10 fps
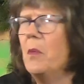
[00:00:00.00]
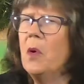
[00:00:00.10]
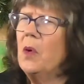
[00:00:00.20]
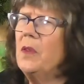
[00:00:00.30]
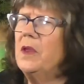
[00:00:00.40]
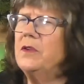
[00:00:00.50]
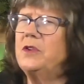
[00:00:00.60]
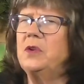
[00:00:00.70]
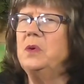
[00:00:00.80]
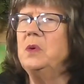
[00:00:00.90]
more than
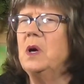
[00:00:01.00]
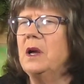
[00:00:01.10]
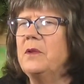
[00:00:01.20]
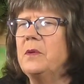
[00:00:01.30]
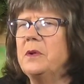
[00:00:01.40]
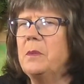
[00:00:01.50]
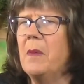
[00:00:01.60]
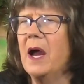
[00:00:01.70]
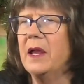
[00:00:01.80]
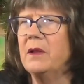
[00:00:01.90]
200
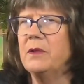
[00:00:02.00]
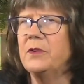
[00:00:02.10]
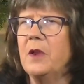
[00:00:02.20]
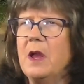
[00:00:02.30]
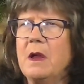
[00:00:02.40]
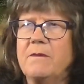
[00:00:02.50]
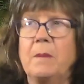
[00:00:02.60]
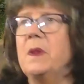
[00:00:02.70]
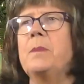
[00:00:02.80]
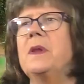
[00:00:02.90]
miles
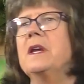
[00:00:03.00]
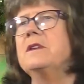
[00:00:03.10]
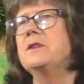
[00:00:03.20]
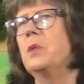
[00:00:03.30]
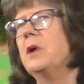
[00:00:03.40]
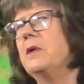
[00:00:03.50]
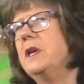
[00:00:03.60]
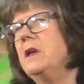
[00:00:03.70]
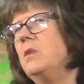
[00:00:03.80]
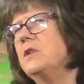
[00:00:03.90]
from the place where
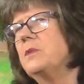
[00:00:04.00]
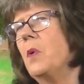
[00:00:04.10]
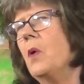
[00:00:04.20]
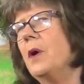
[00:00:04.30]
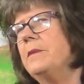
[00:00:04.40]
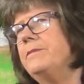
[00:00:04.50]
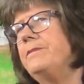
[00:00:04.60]
he was born.